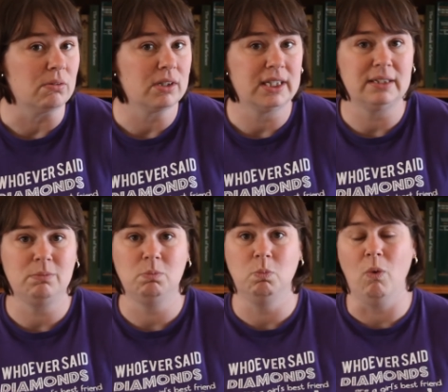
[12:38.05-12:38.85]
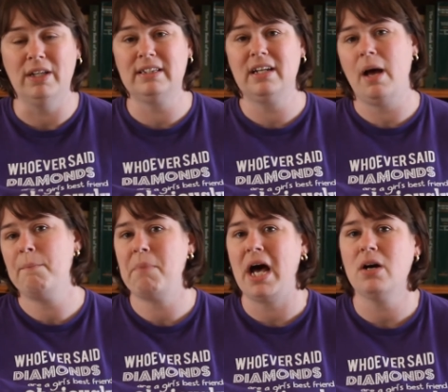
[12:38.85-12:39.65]
It wasn't
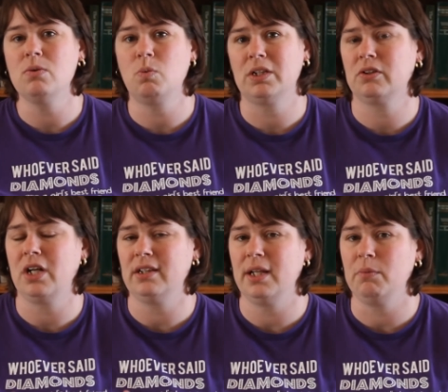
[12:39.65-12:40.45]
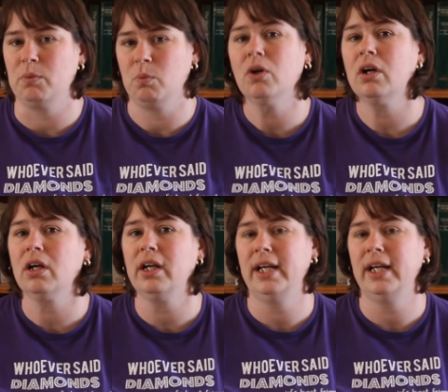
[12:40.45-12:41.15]
about whether or not they would work.